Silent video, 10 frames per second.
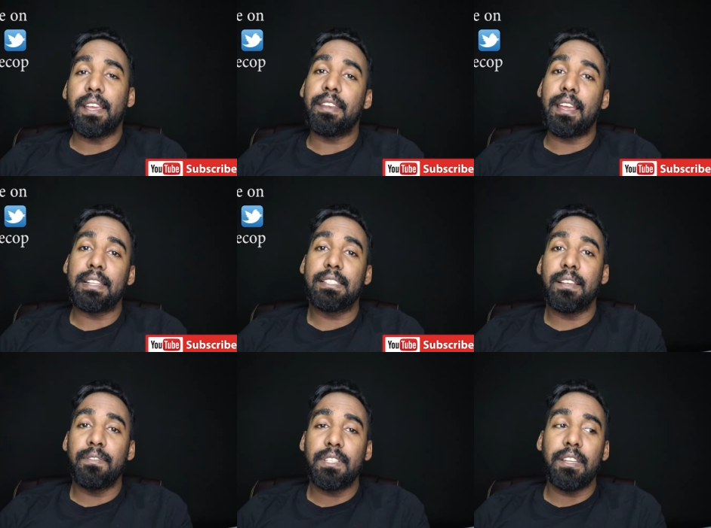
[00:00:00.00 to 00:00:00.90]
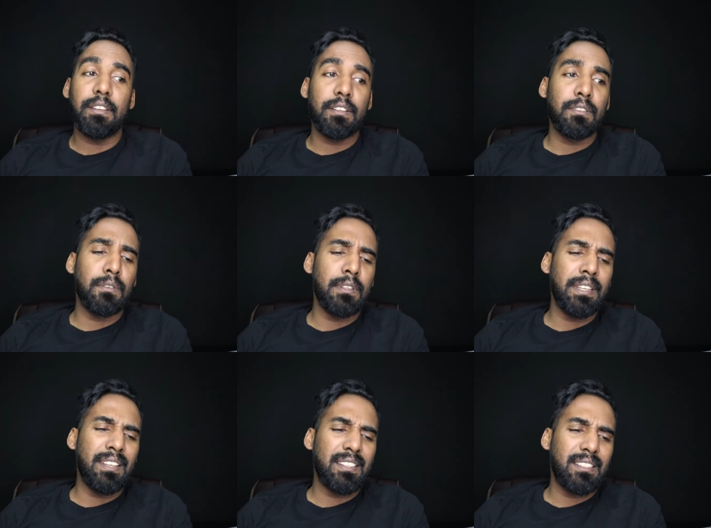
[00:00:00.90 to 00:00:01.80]
And at 17 years old,
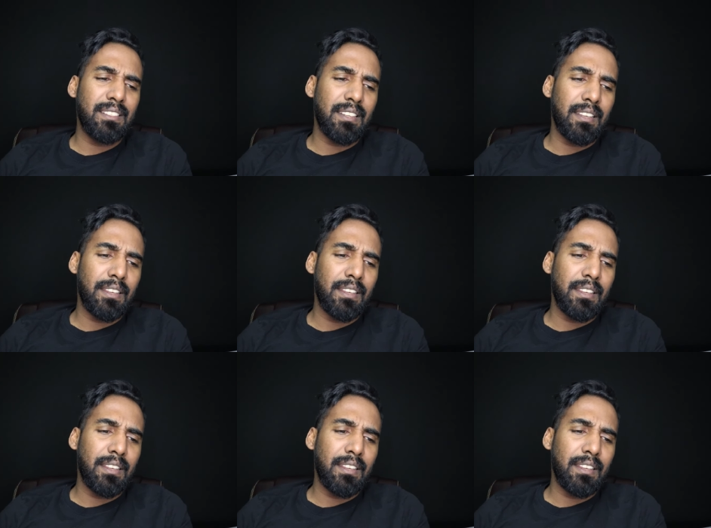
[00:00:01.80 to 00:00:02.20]
yes,